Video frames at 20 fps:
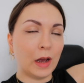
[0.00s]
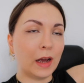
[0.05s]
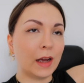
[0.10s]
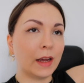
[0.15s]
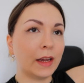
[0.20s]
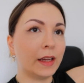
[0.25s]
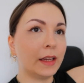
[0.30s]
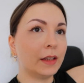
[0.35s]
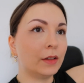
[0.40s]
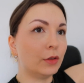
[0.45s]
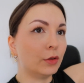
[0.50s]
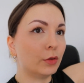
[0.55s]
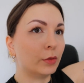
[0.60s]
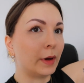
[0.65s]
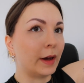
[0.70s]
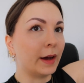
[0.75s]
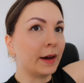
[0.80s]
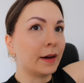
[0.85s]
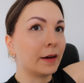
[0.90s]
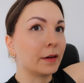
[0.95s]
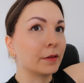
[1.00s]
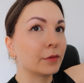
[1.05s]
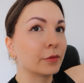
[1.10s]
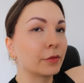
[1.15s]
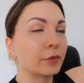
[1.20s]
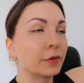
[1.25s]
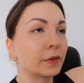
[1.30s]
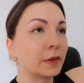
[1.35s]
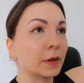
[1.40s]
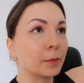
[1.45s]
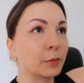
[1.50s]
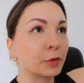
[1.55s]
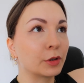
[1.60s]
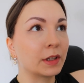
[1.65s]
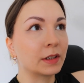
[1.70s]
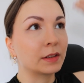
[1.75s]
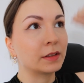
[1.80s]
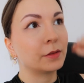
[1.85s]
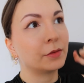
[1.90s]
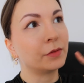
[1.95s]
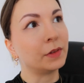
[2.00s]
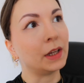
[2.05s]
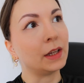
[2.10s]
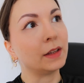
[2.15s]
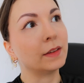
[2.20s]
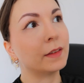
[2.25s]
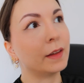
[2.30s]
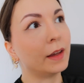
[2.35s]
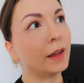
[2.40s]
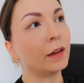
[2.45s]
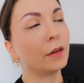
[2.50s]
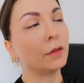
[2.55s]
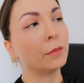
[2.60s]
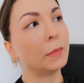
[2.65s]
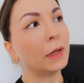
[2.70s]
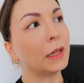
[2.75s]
I do have some productive days ahead of